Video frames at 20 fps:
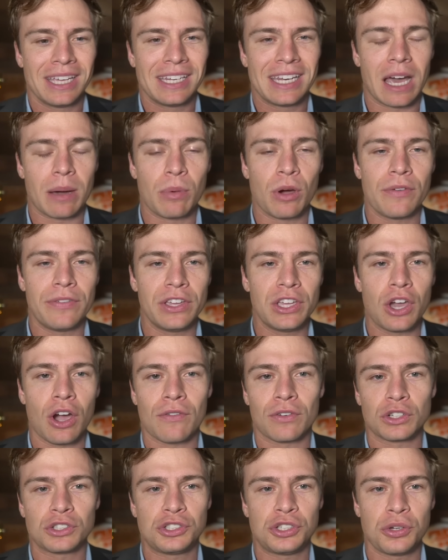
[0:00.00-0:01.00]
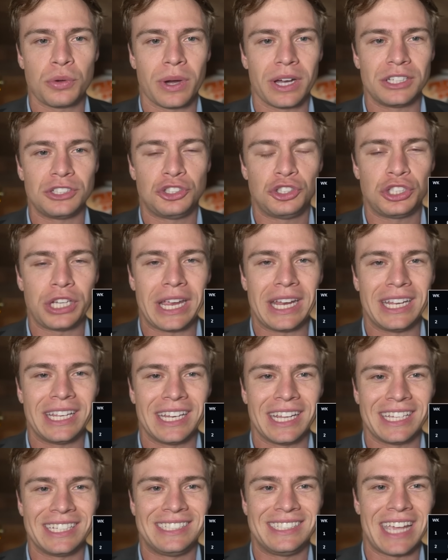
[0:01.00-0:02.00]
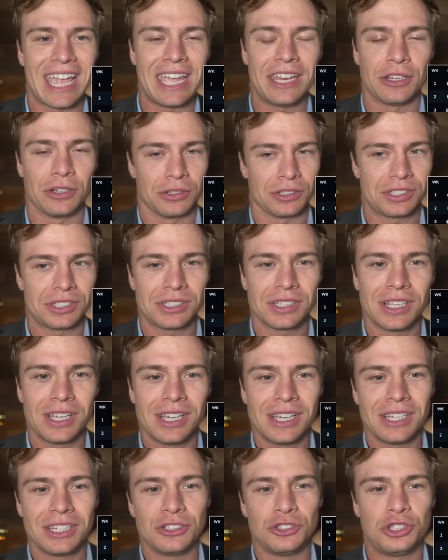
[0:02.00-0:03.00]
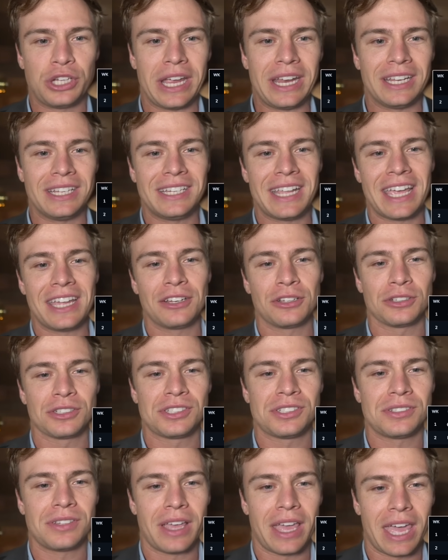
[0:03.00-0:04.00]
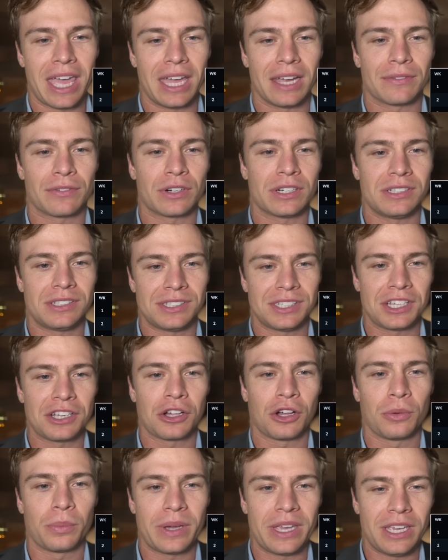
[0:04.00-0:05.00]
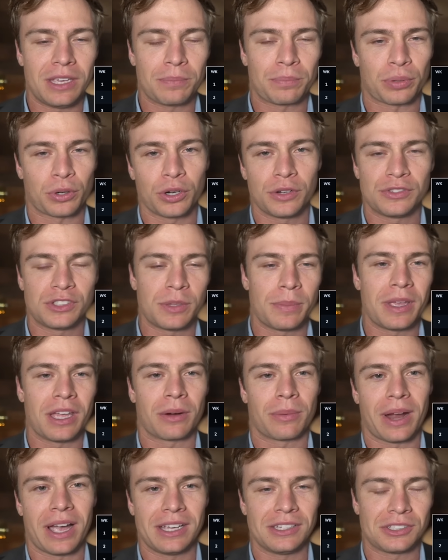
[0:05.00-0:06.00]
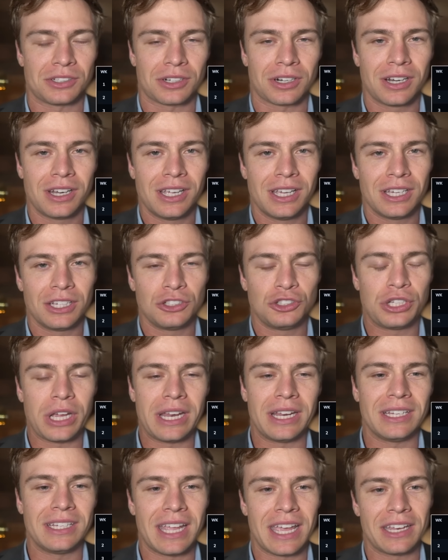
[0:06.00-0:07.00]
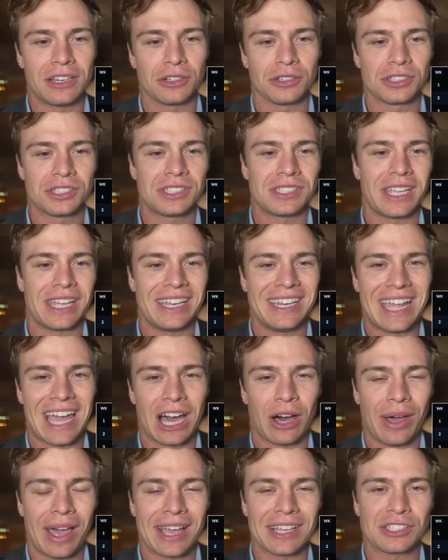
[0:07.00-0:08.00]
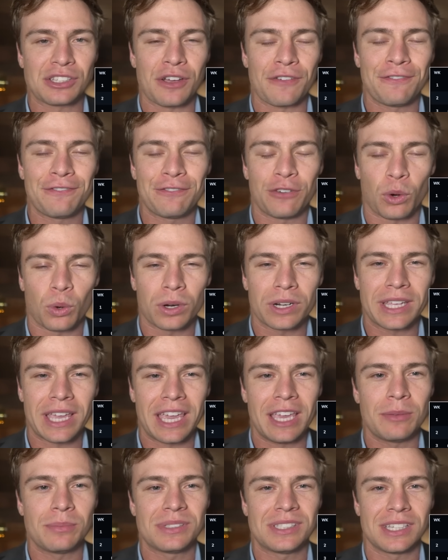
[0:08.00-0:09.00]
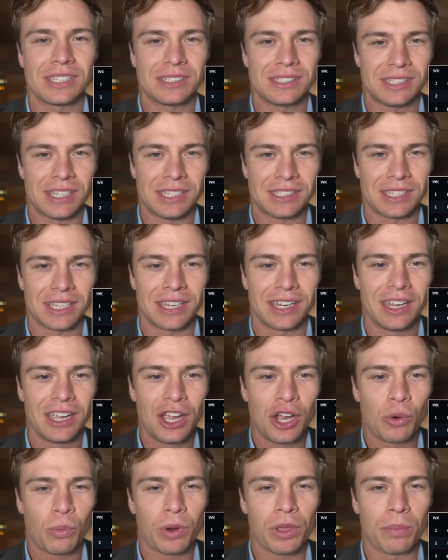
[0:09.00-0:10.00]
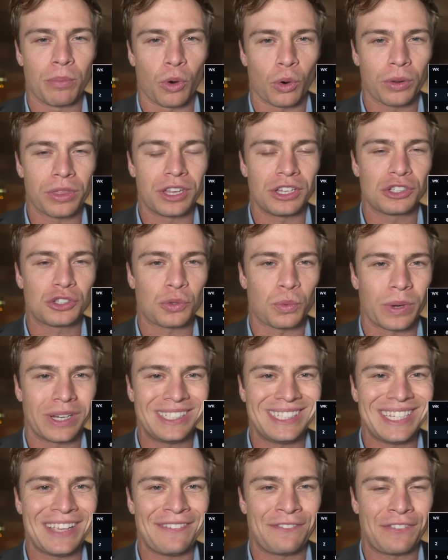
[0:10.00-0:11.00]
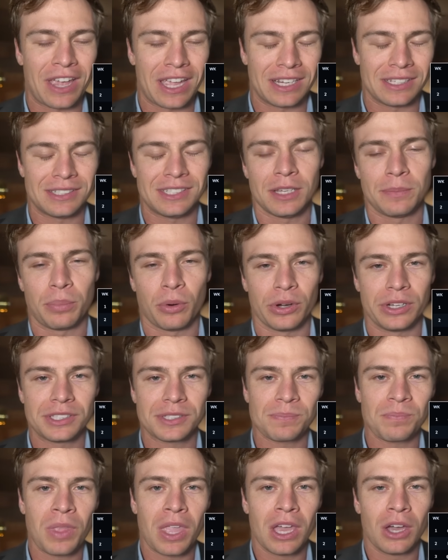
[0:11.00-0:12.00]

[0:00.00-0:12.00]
Now moving over to Jaden Daniels. Jaden Daniels every single week proves to be a riser. Jaden Daniels now has 4 games this season with more than 20 fantasy points.